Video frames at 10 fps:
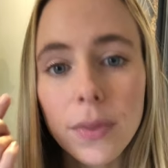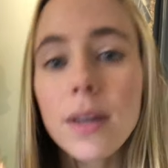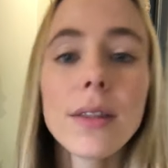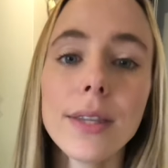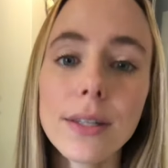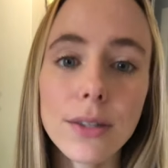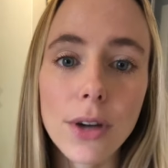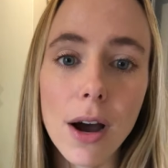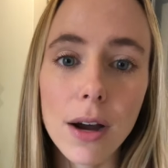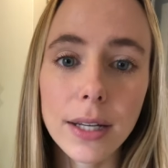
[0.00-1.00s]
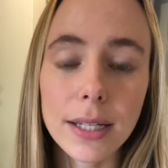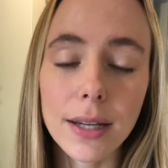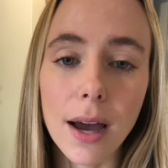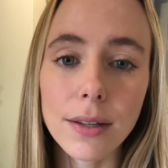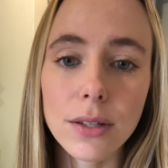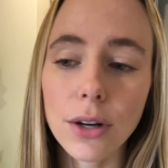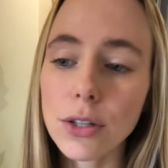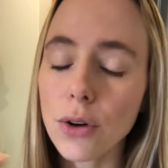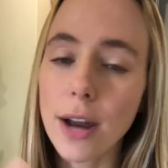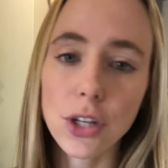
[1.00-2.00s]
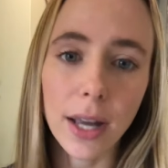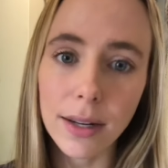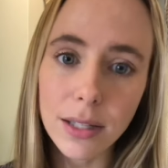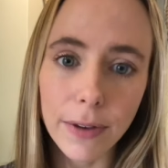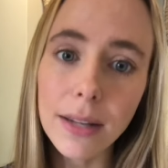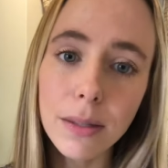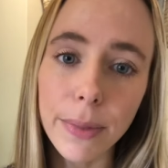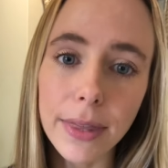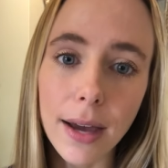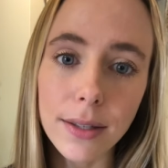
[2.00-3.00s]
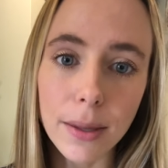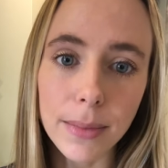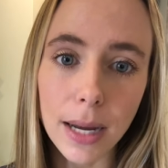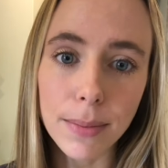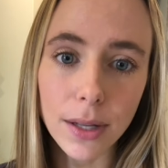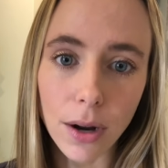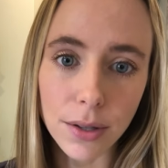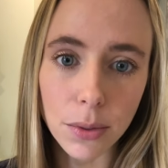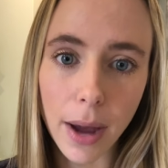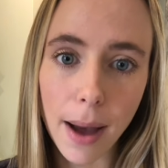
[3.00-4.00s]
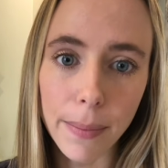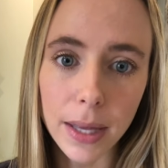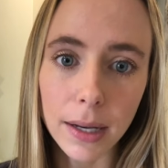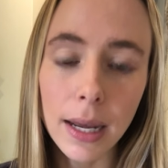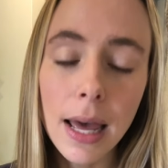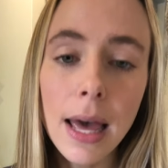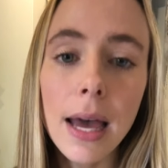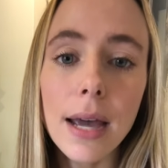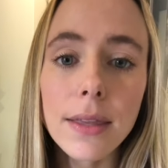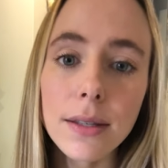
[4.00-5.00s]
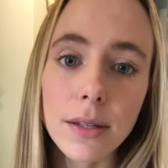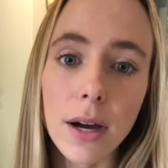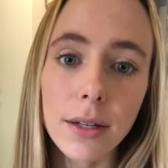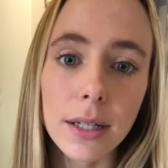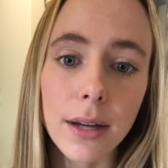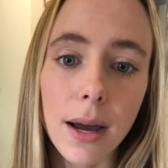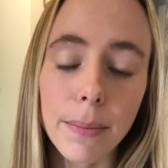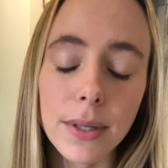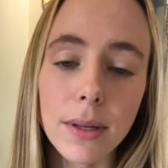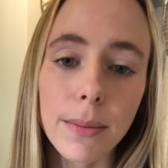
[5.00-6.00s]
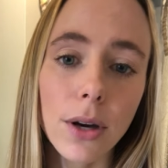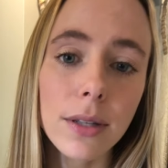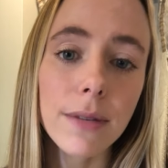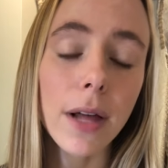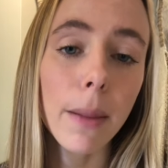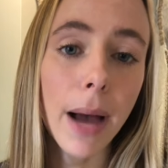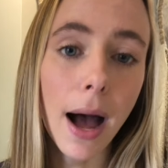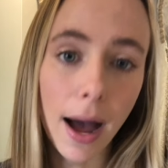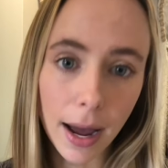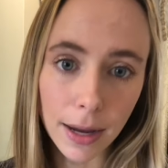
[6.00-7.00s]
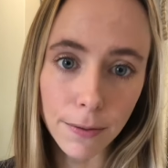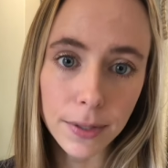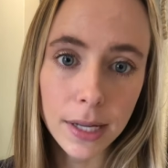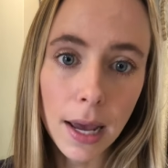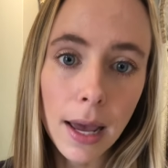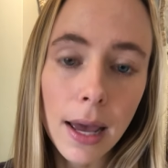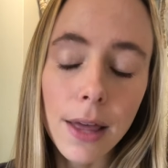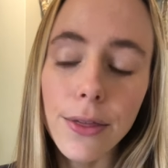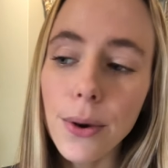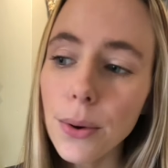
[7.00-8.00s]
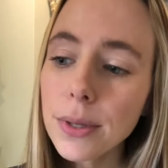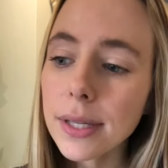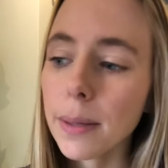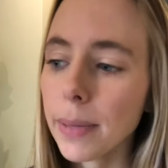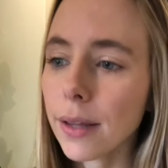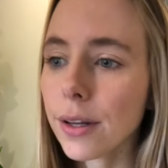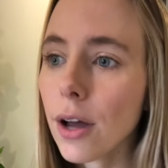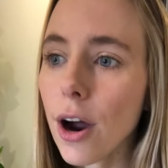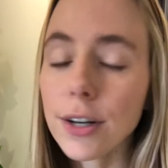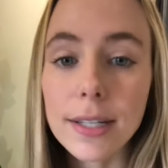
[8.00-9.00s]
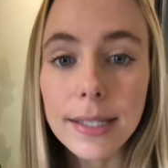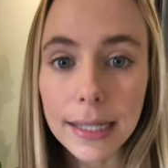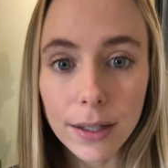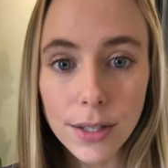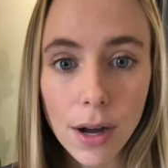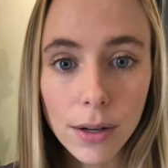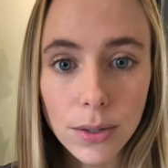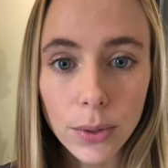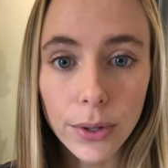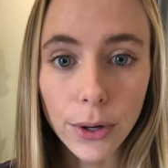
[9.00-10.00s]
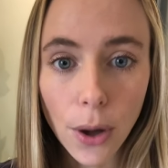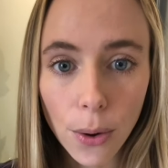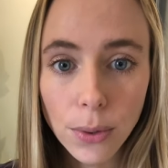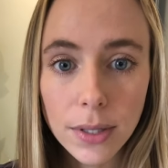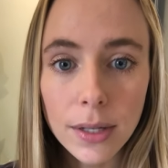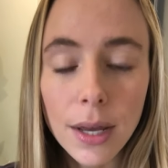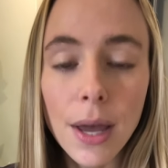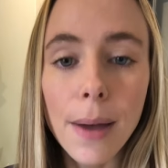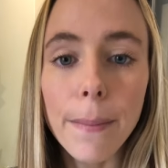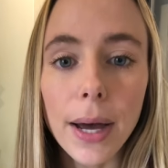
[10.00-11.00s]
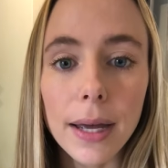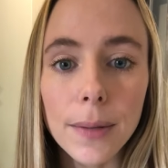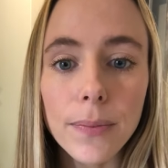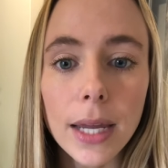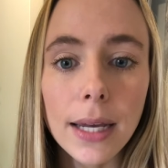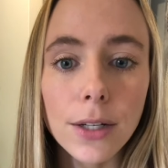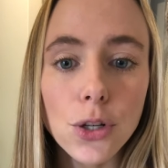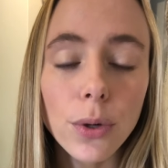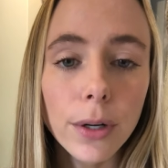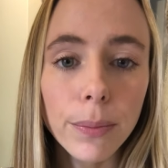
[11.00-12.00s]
This dog did not start scratching at its face, but that sometimes can also happen. And this dog did not, but some dogs develop hives. Those can be a little hard to see in a dog due to their coat, but in shorter